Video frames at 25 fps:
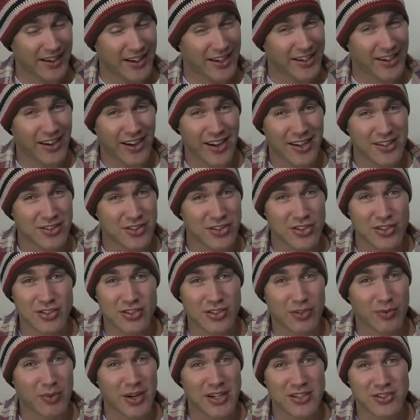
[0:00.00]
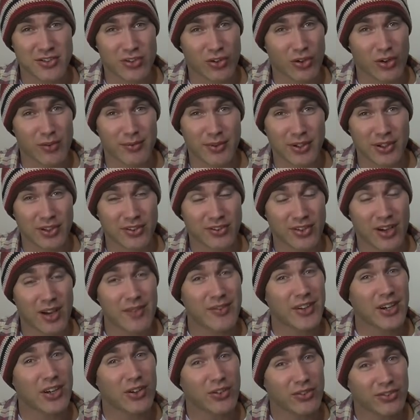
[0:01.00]
I, I used to rush through them all the
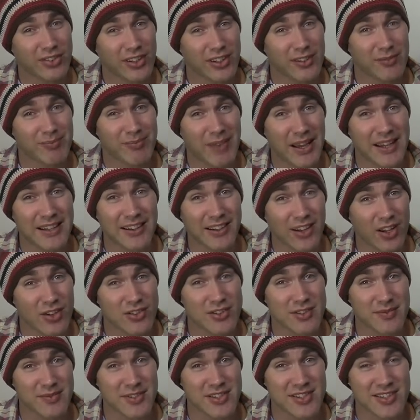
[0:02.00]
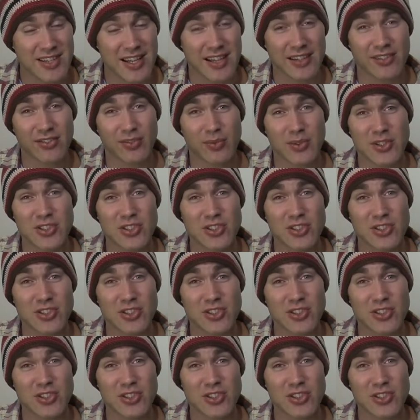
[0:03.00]
time, but I also made loads of mistakes,